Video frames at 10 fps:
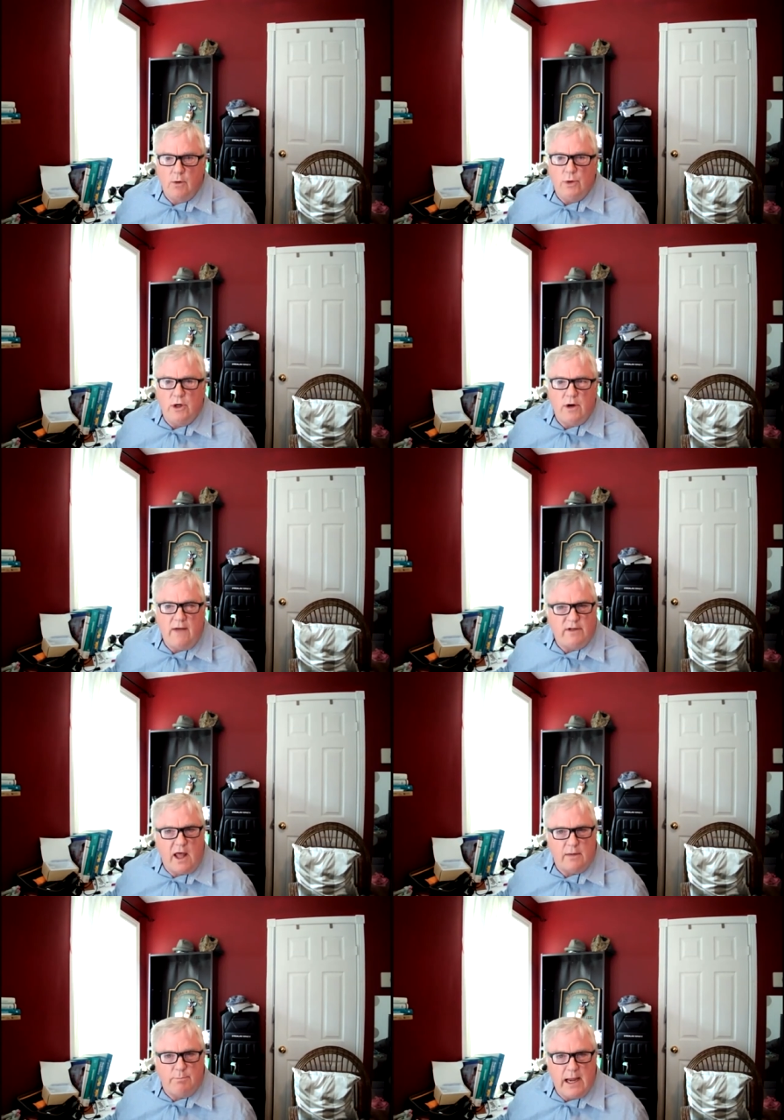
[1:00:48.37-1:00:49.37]
We don't have a
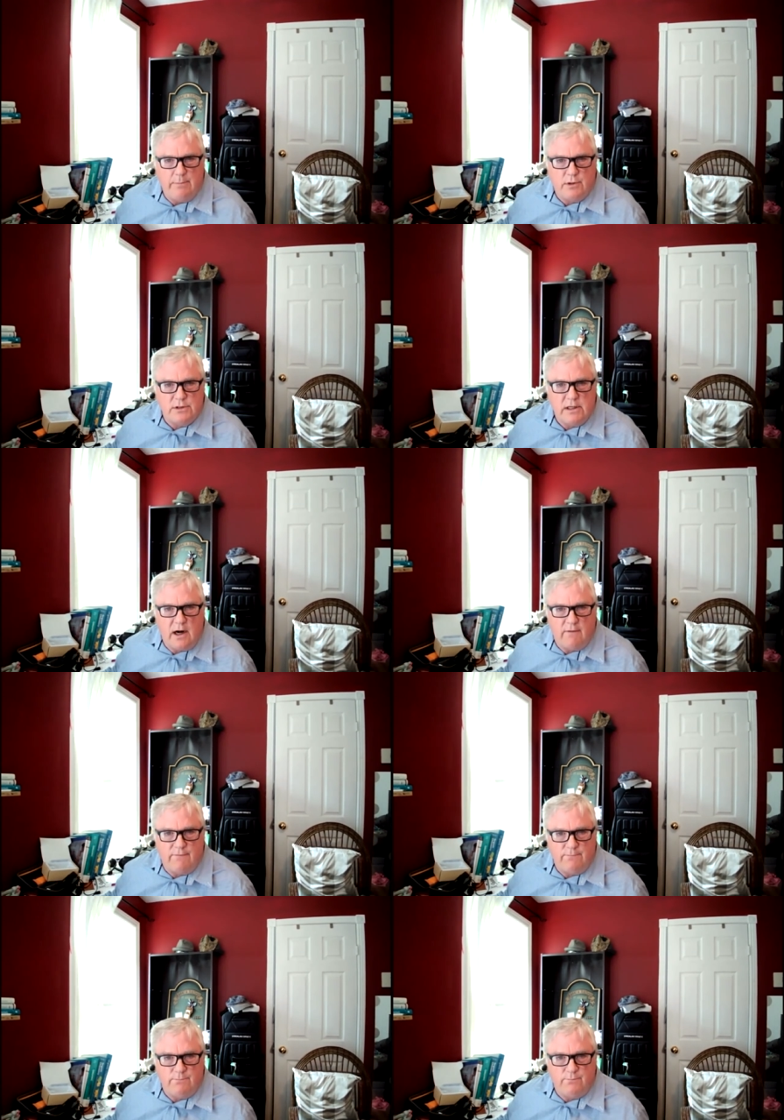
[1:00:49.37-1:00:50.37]
lot of papers in our
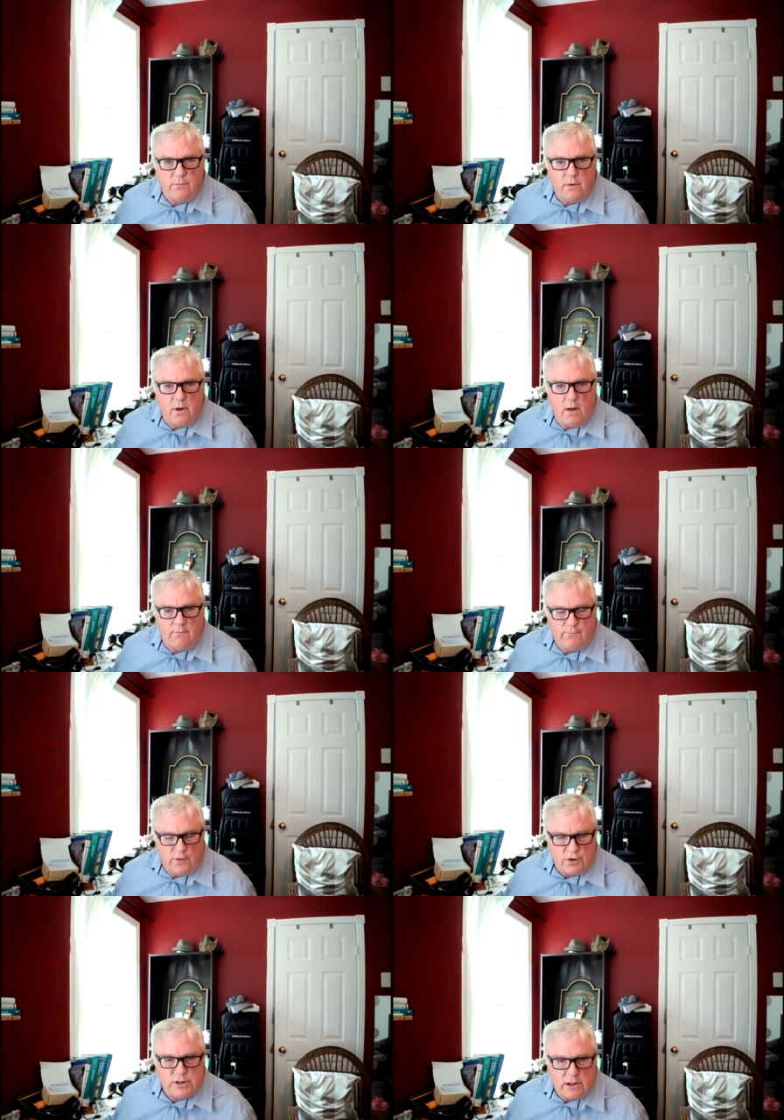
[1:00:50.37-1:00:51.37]

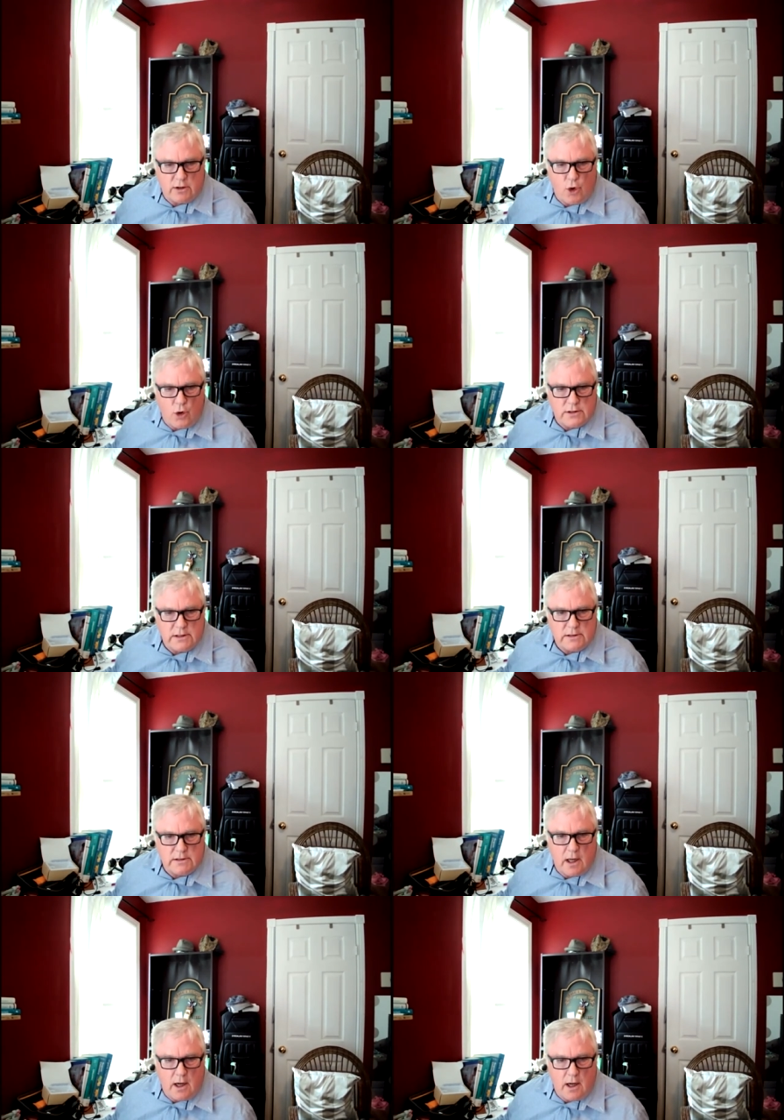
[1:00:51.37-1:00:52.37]
first year courses.
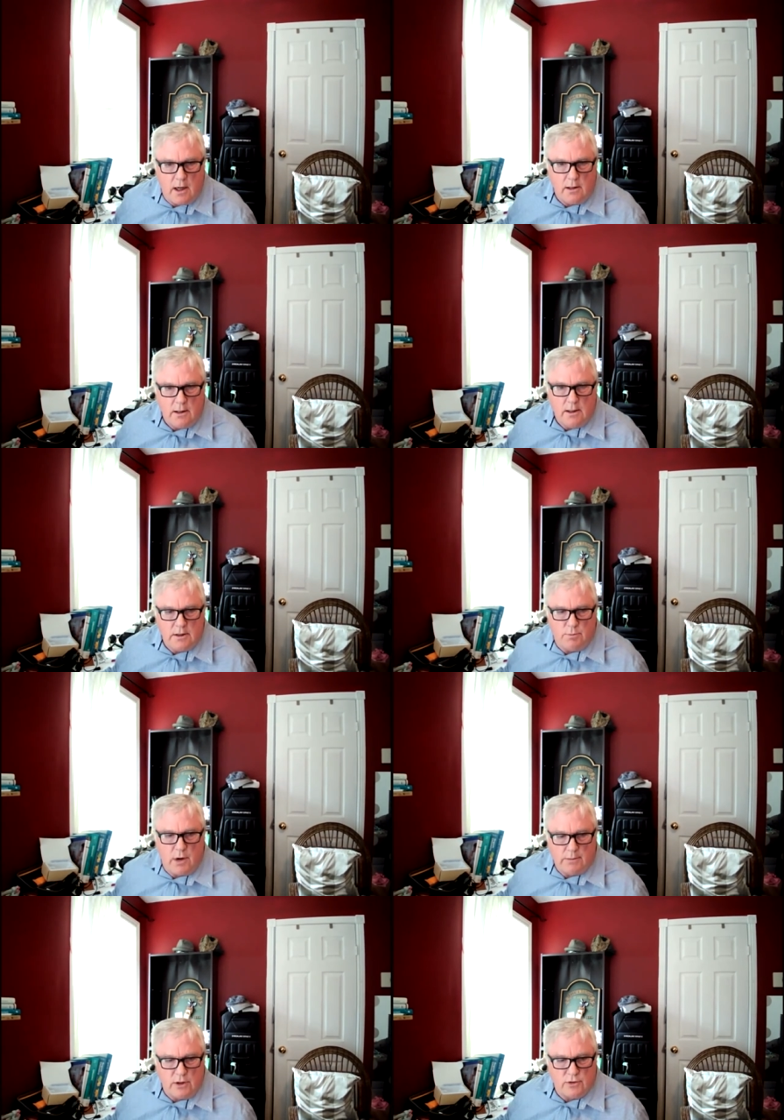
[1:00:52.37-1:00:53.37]
You
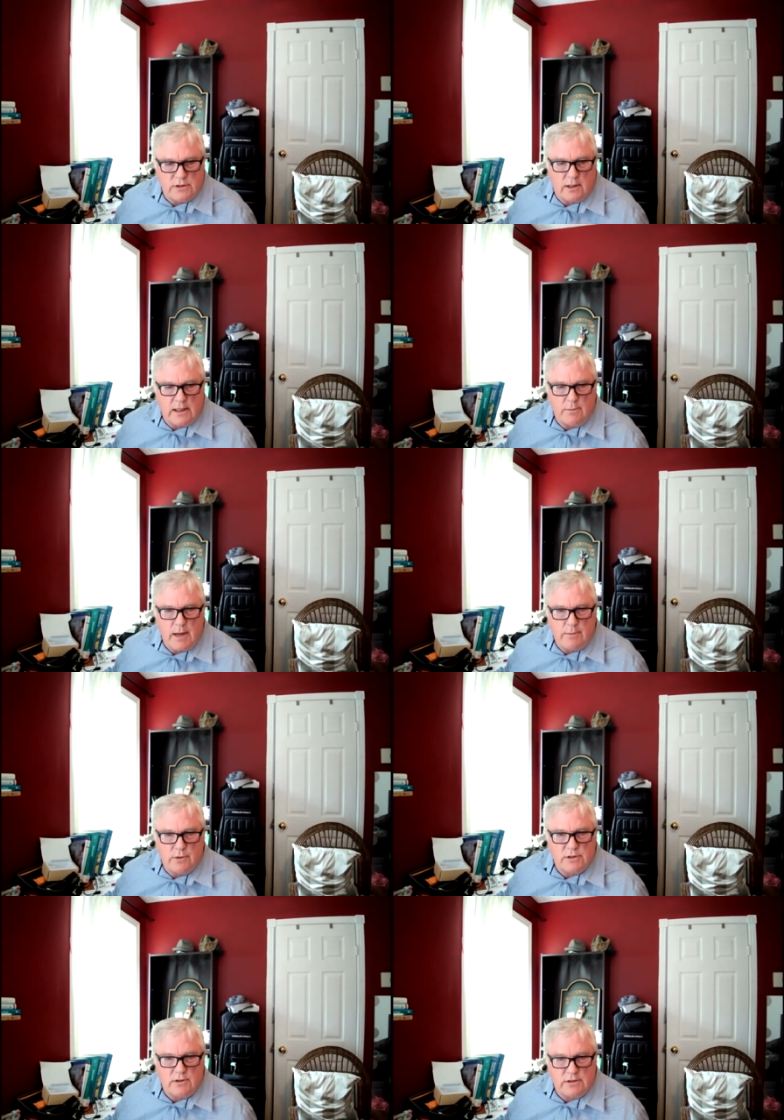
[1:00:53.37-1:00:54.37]
probably don't start getting
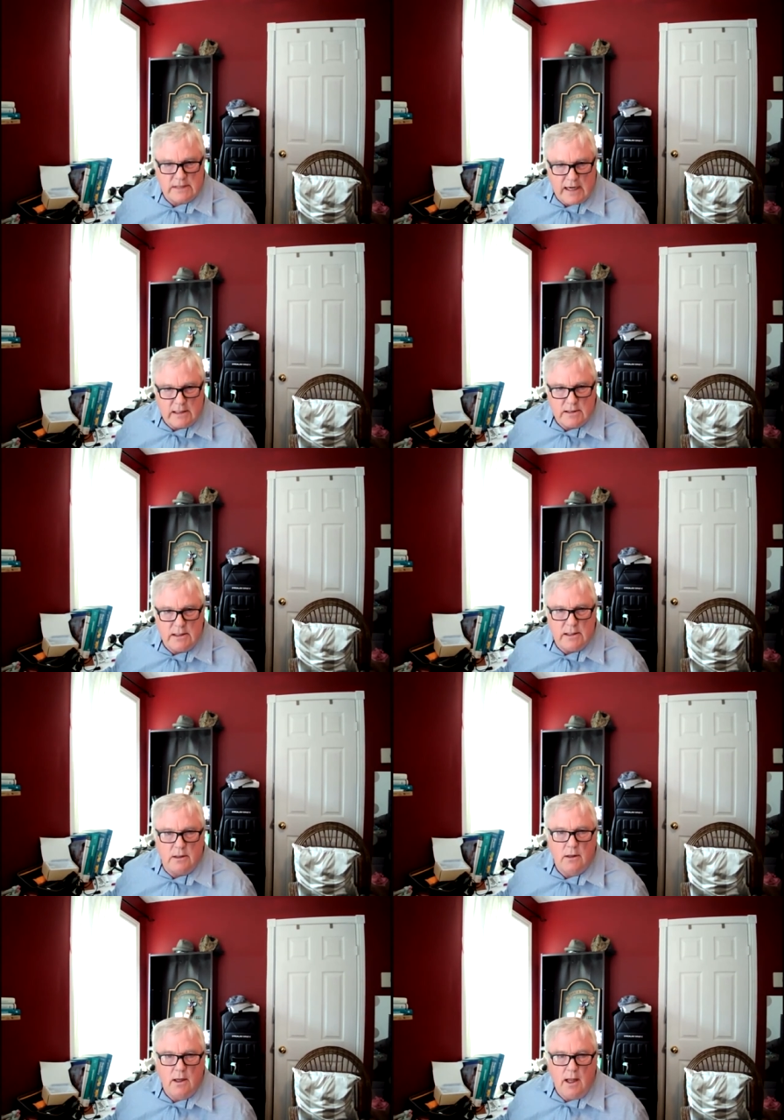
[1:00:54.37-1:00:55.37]
papers till second year.